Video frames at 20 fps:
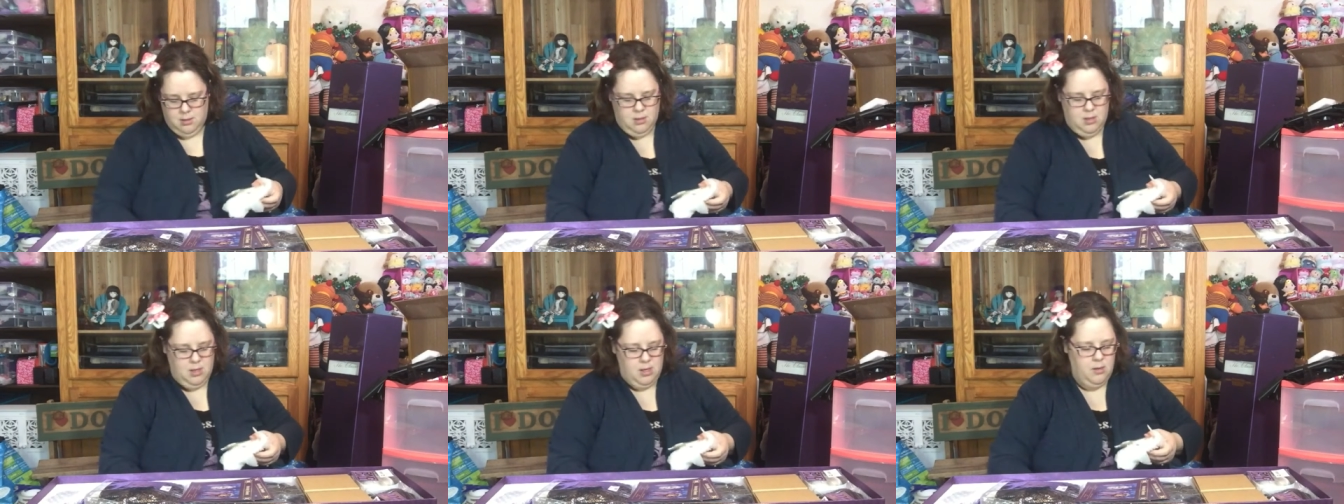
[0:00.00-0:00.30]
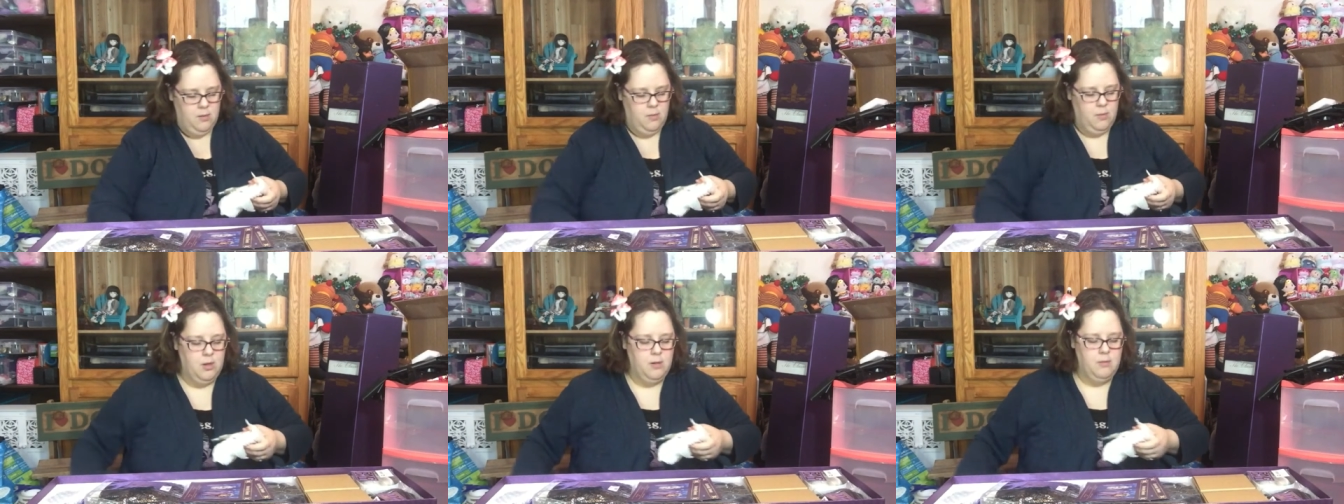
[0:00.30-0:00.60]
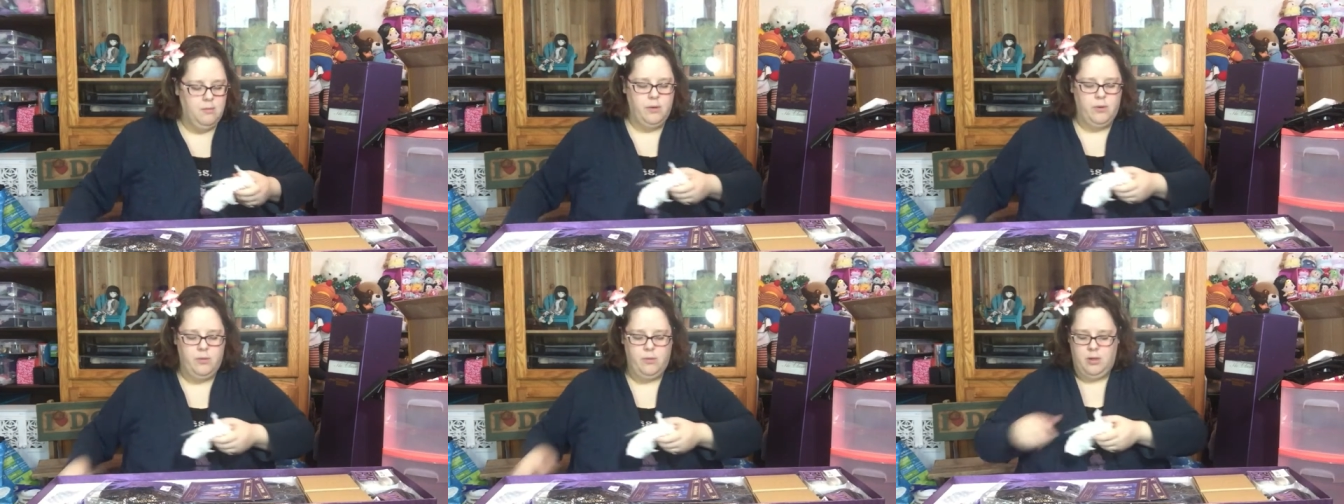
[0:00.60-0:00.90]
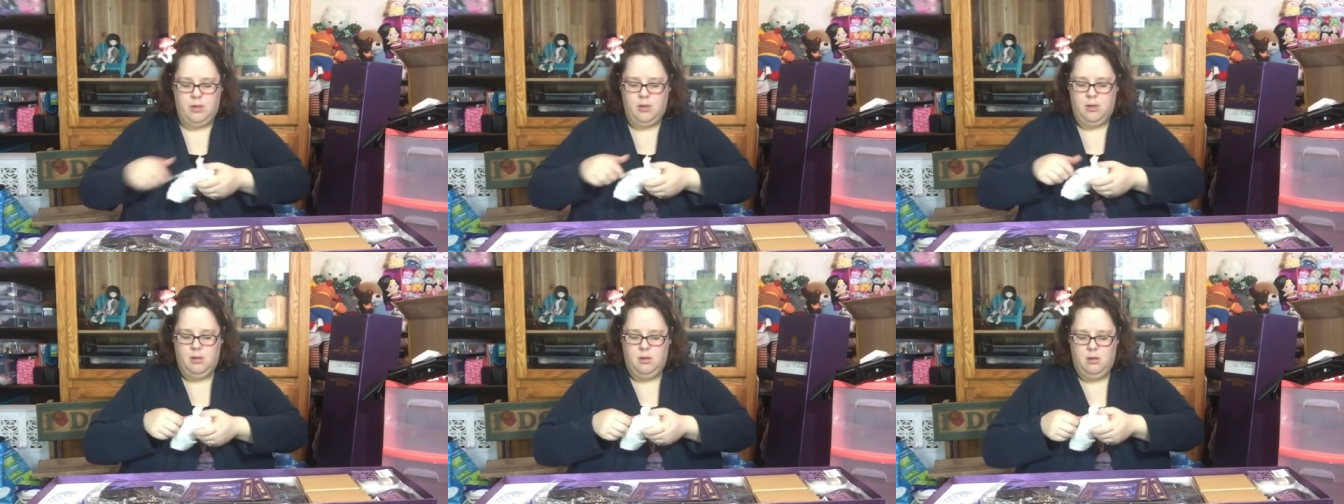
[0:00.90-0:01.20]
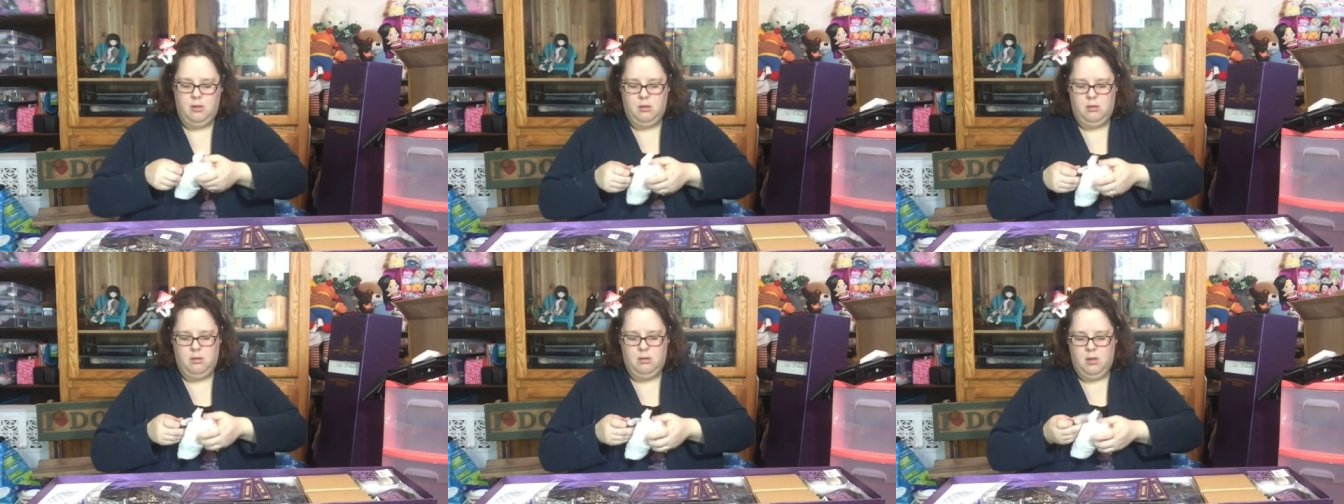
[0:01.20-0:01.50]
And I don't want to ruin
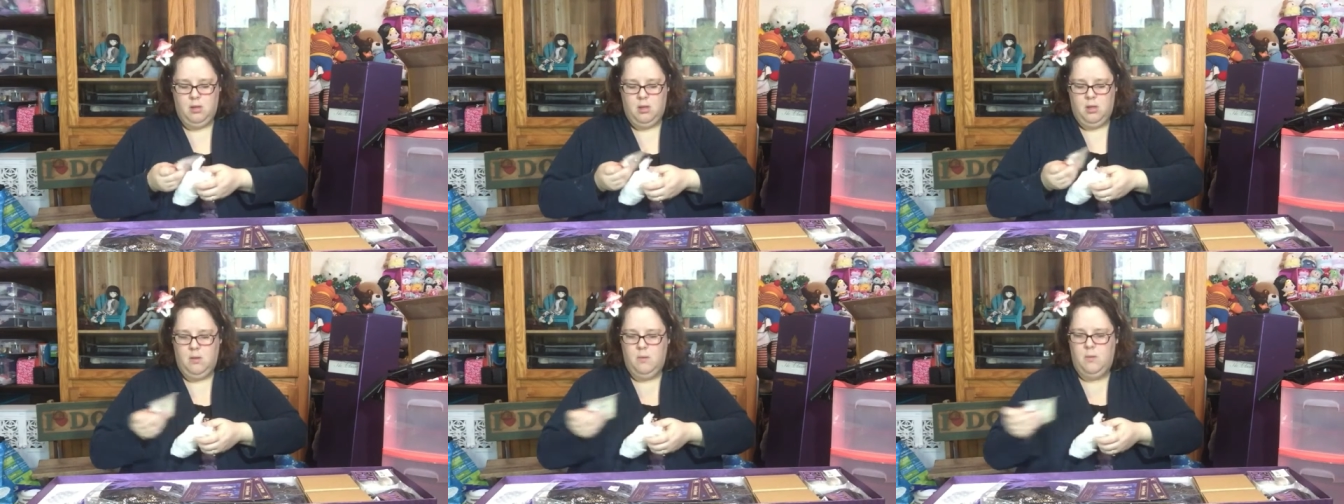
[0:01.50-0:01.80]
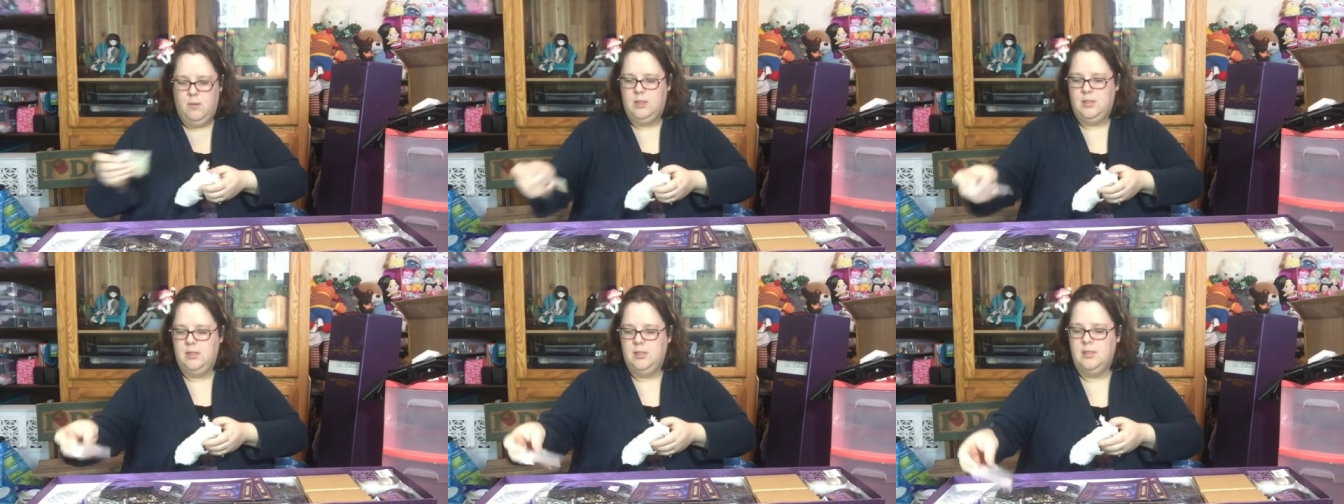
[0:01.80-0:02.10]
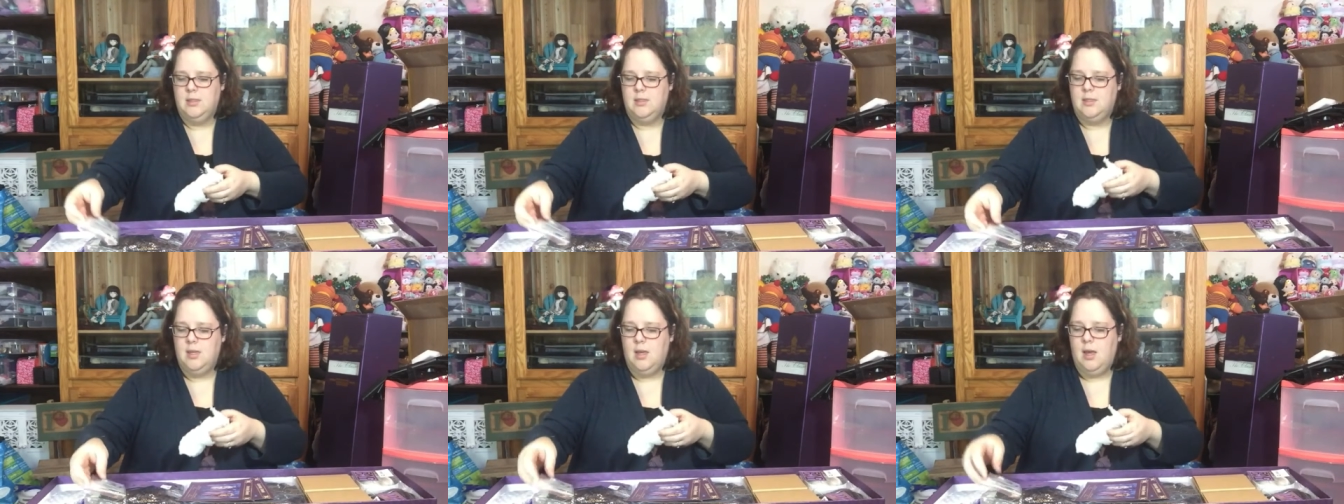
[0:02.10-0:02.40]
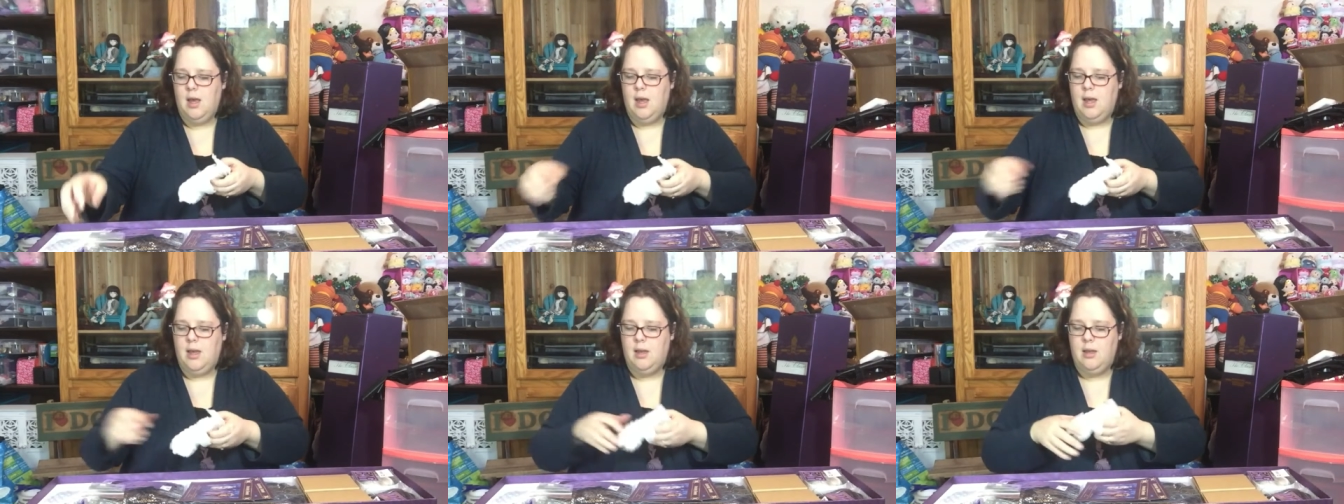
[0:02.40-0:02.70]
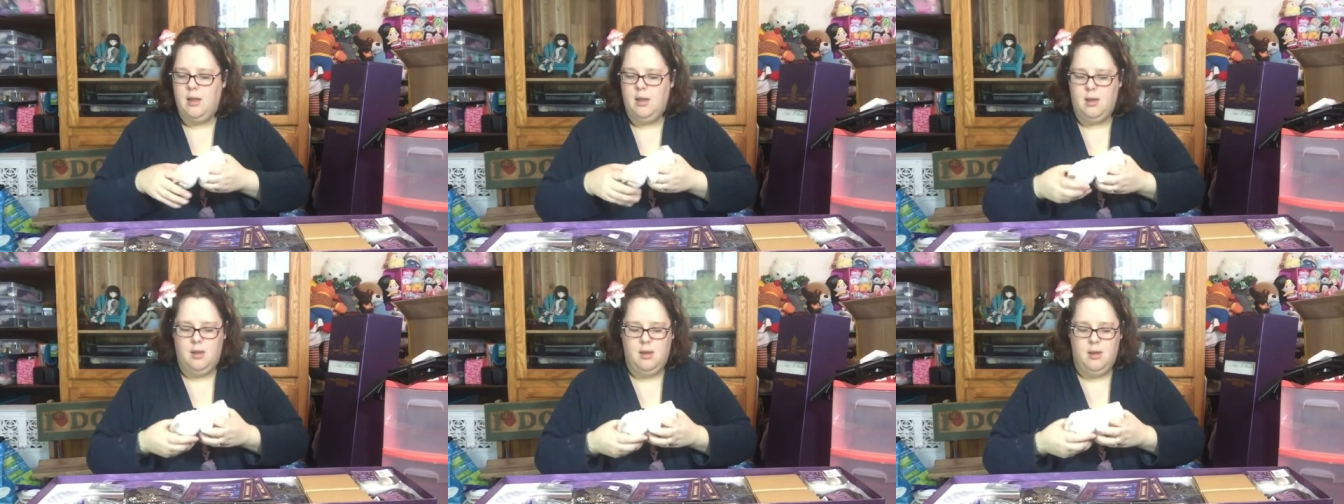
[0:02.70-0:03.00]
what's inside.